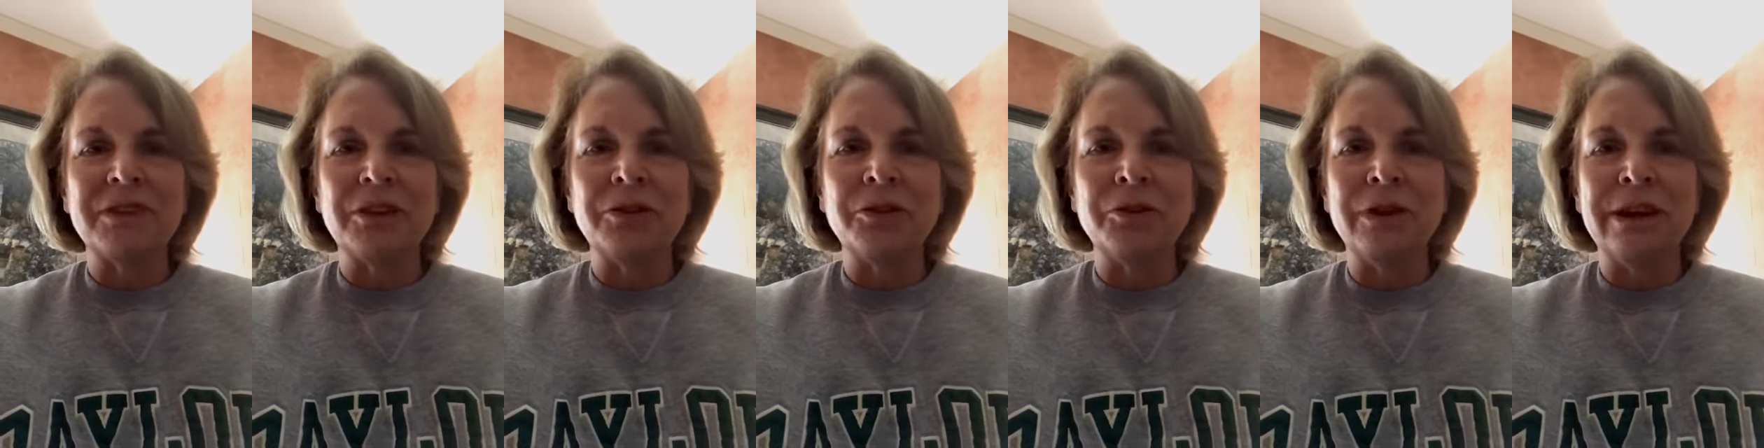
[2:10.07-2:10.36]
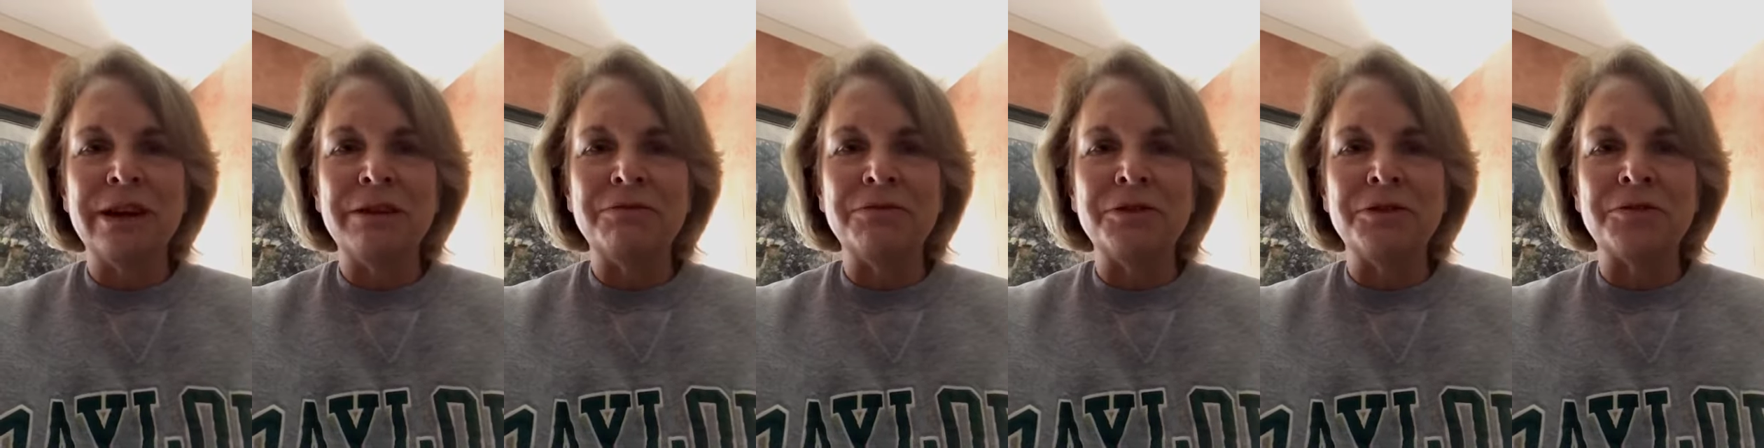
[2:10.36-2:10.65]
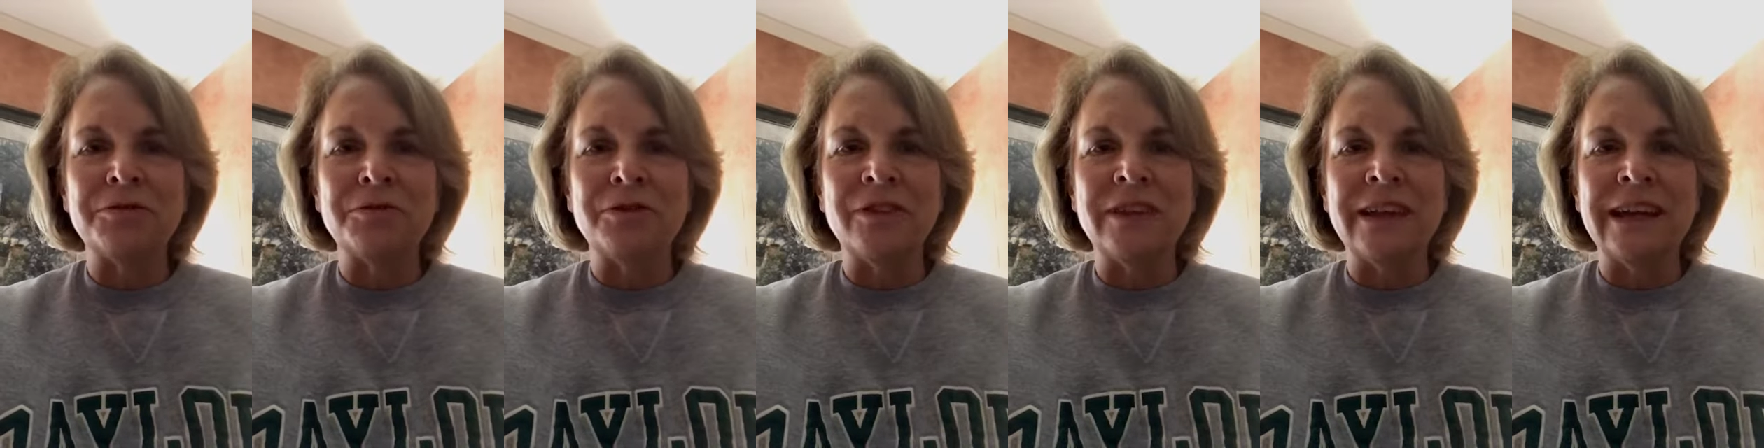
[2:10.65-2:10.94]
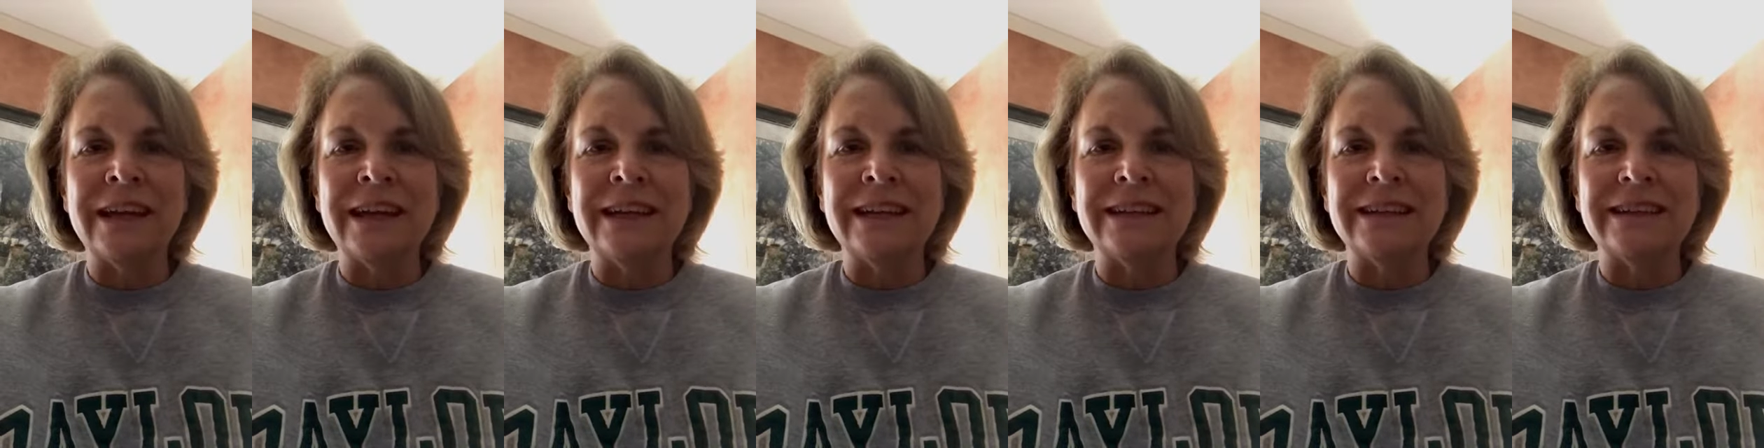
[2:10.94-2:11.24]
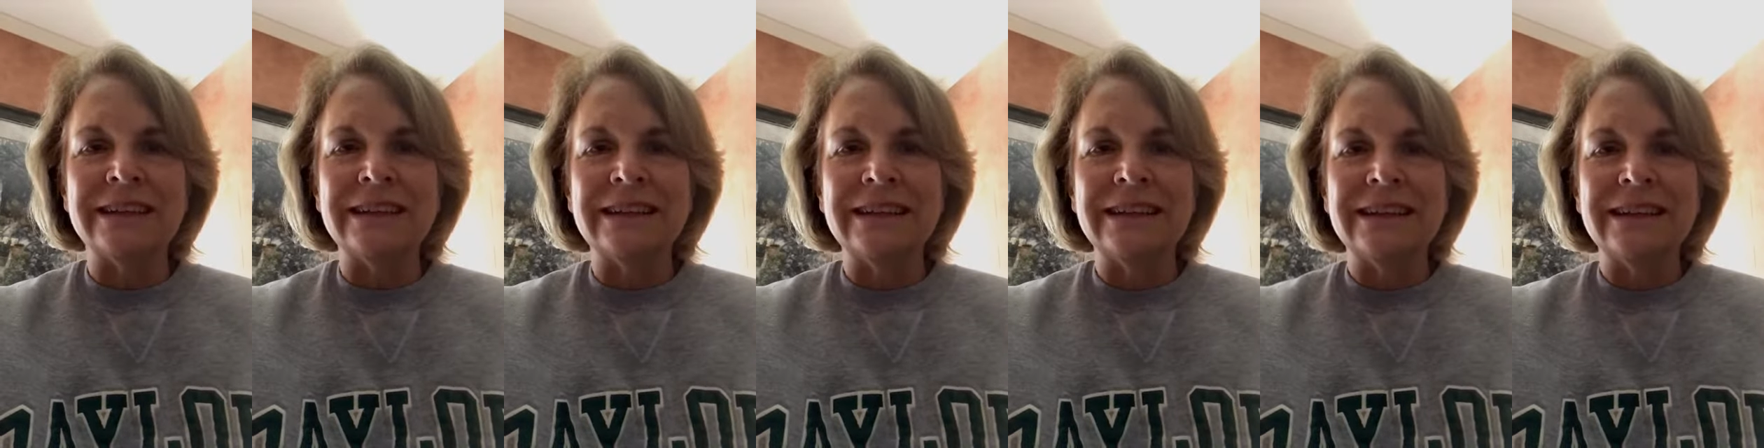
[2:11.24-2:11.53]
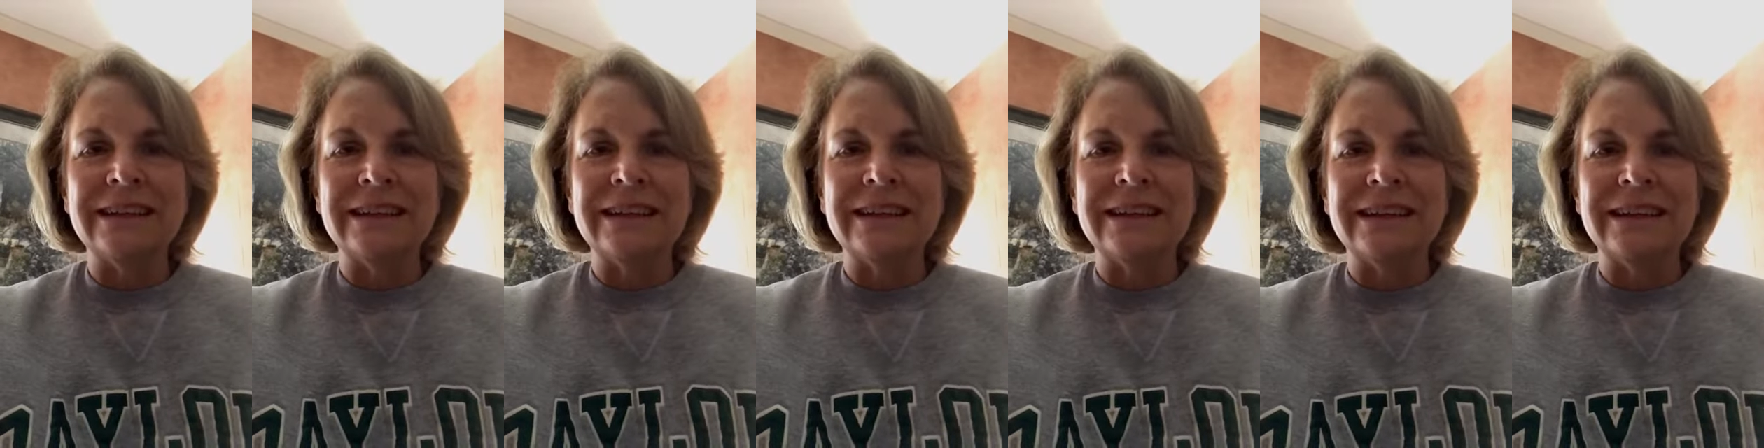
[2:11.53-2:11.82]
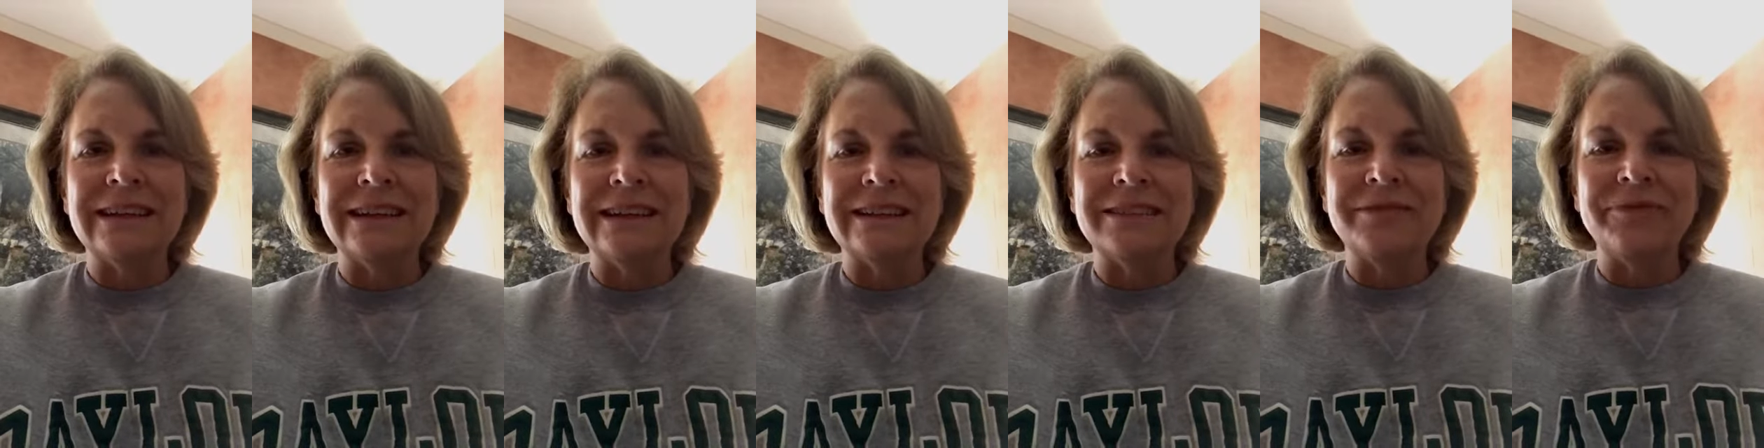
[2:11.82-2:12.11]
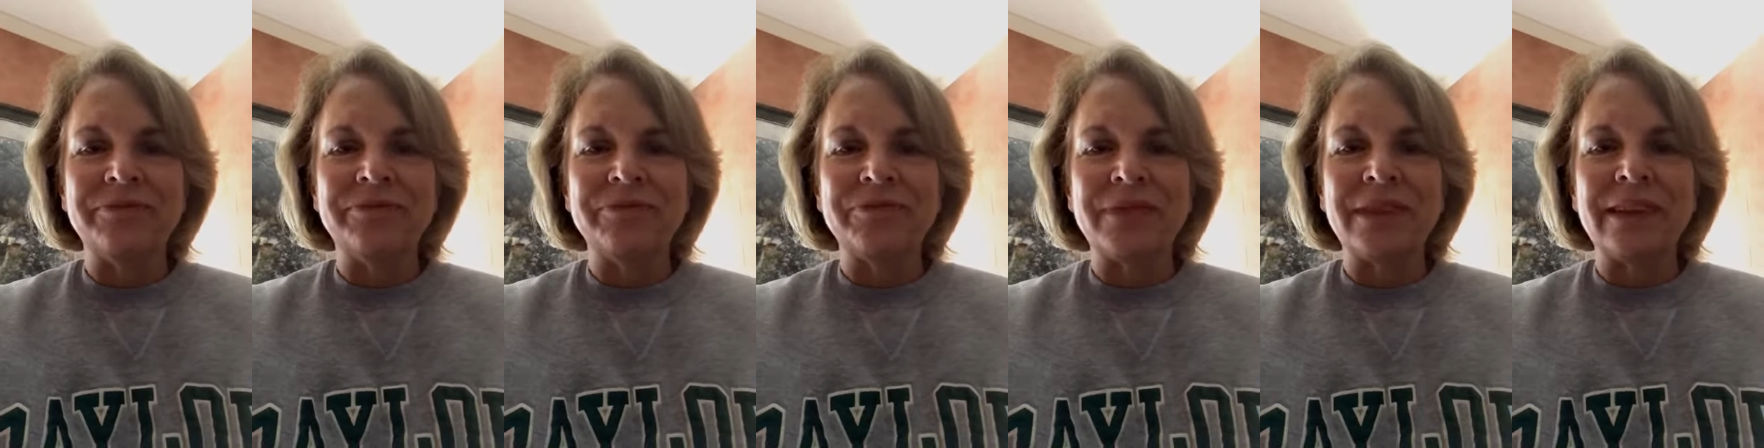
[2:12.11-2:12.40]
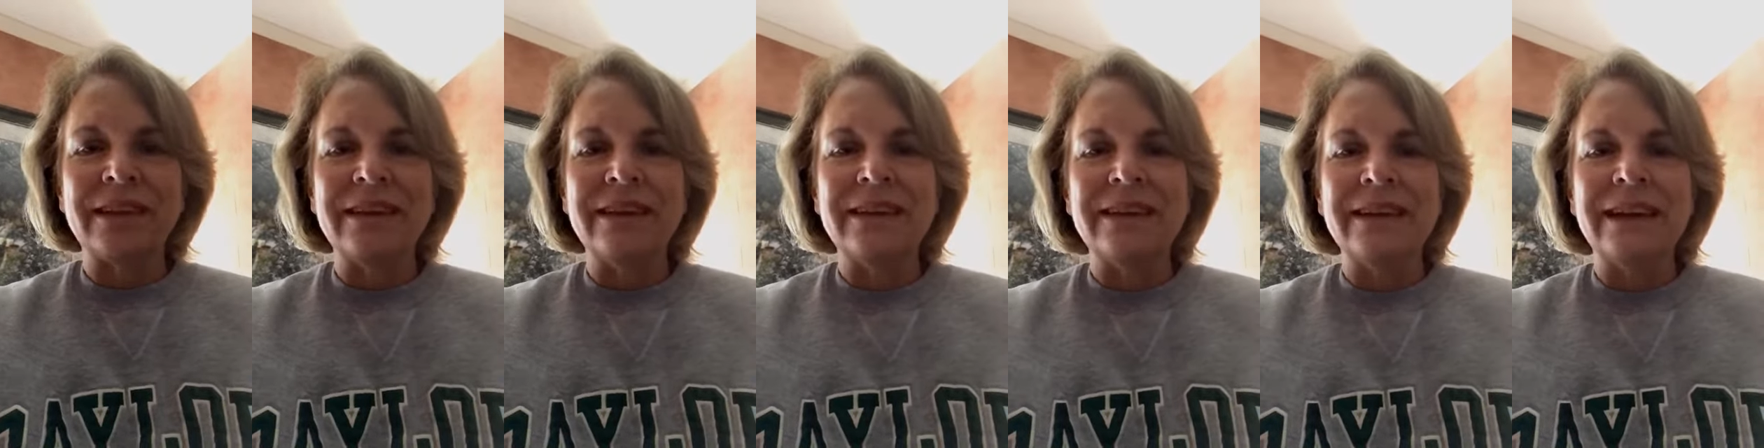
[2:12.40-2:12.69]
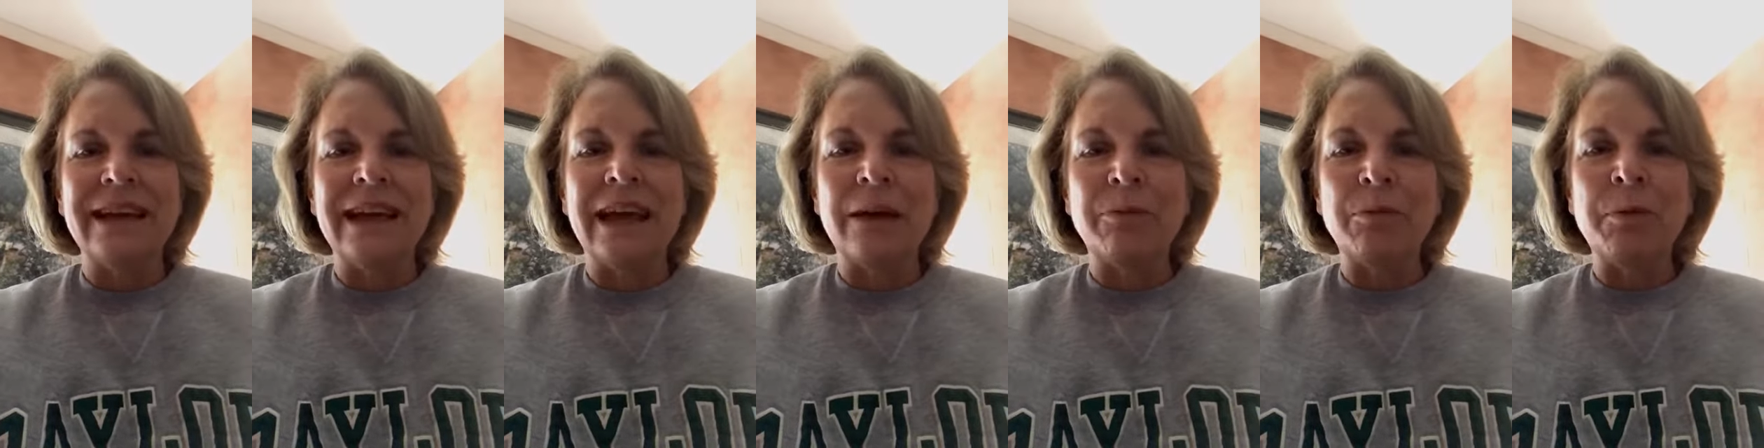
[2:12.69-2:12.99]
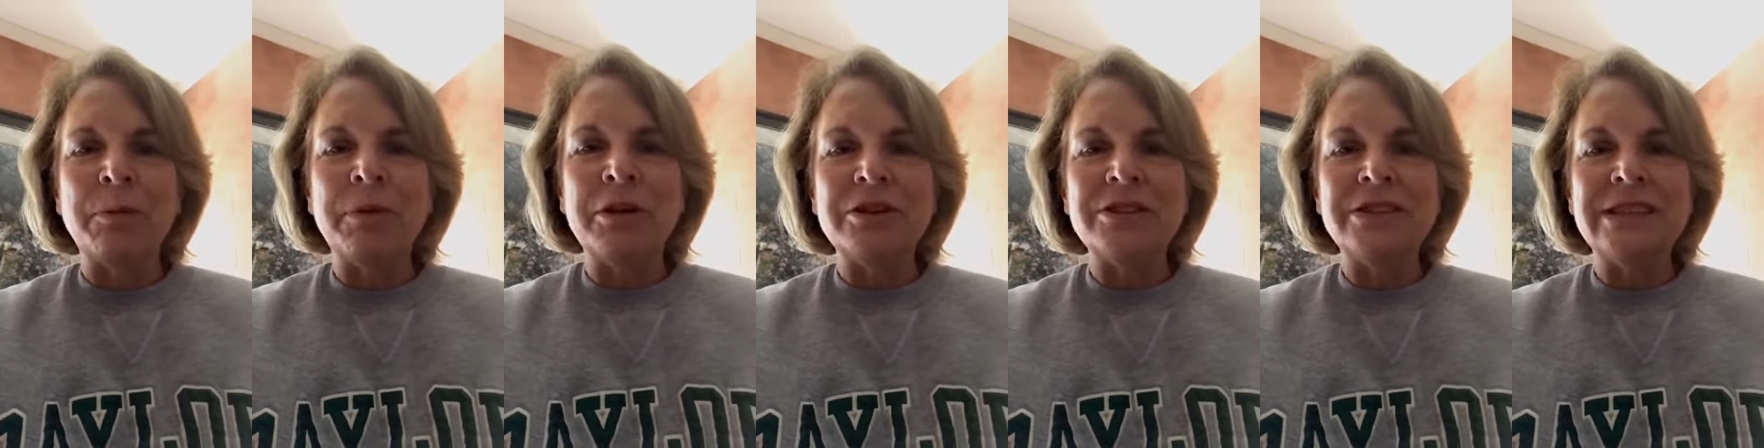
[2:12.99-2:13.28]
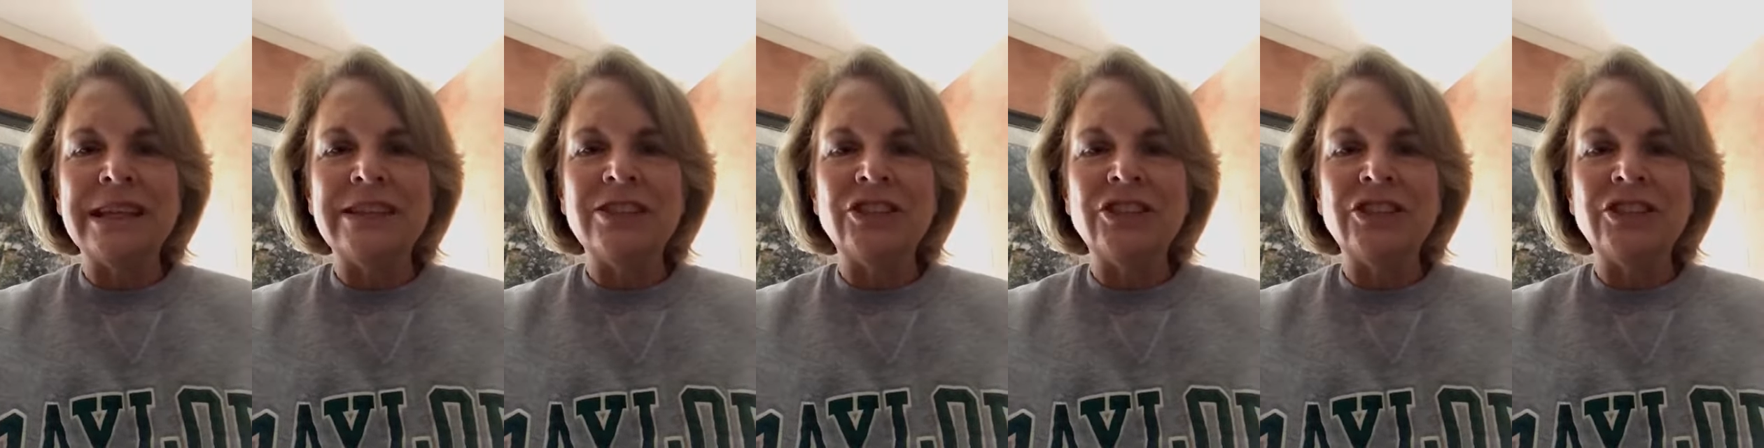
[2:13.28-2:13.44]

grateful for that. Happy birthday,